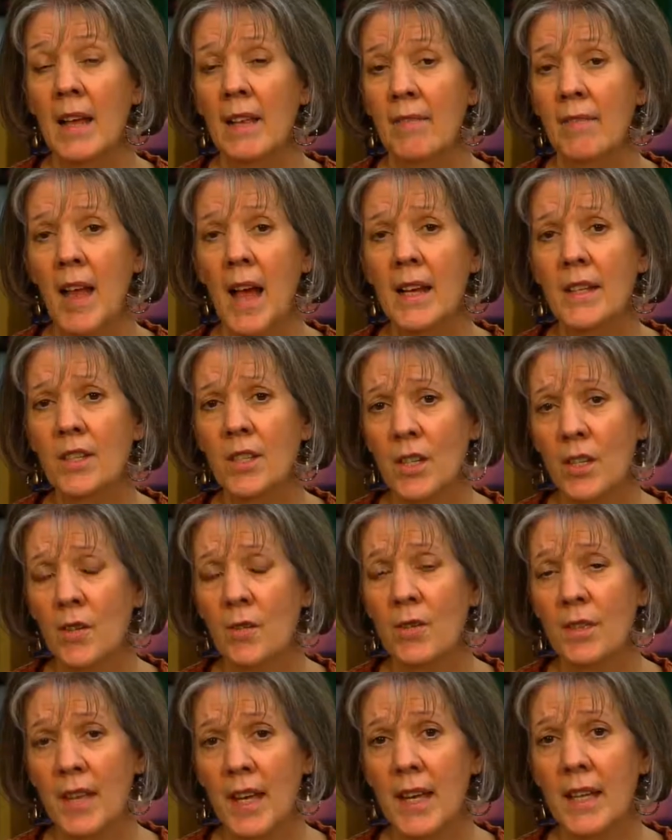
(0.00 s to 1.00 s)
They do
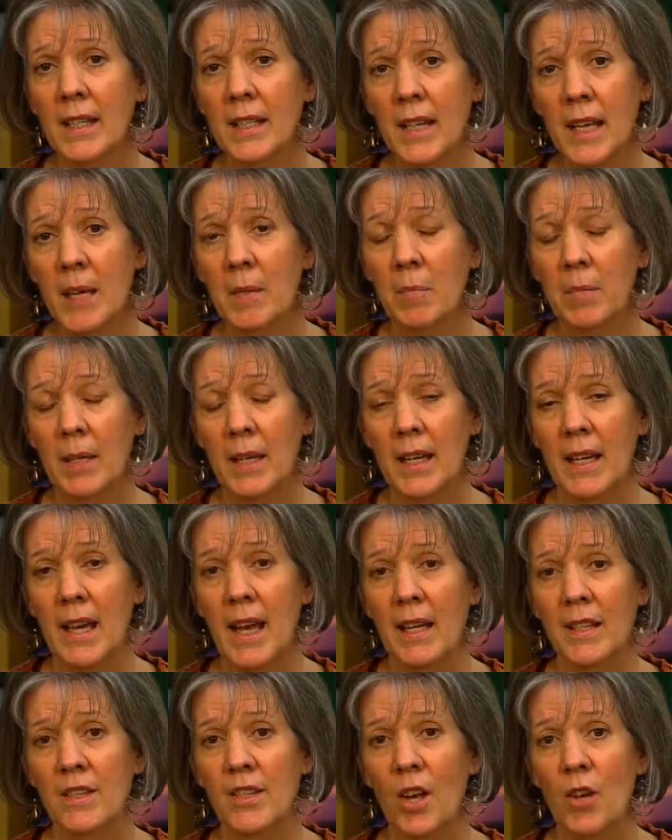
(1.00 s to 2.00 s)
think deeply,
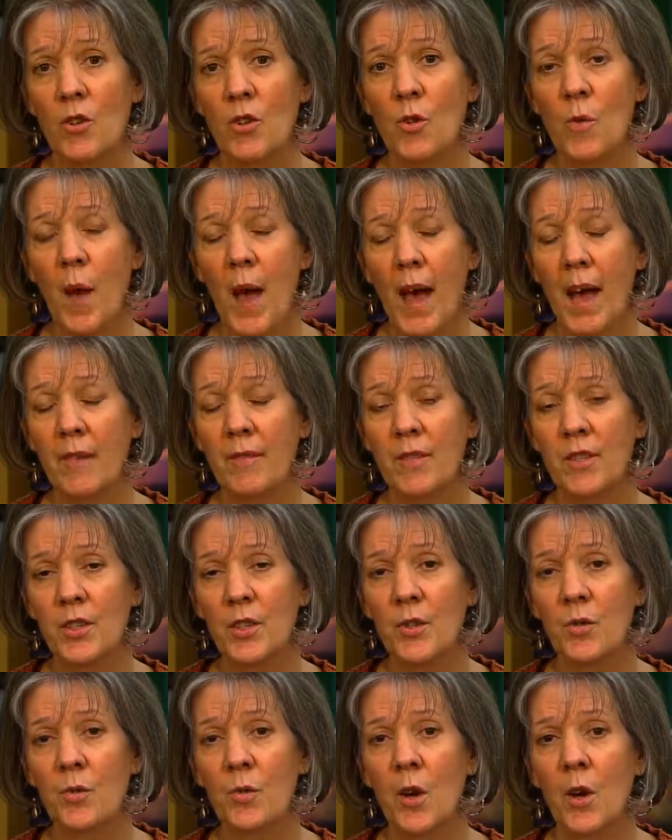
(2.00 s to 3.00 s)
and so you have
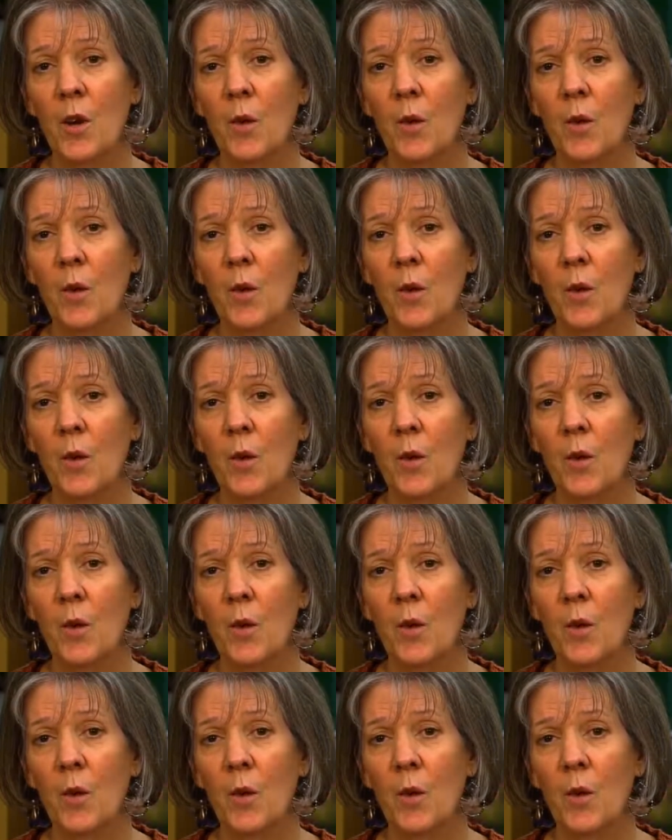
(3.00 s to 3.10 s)
to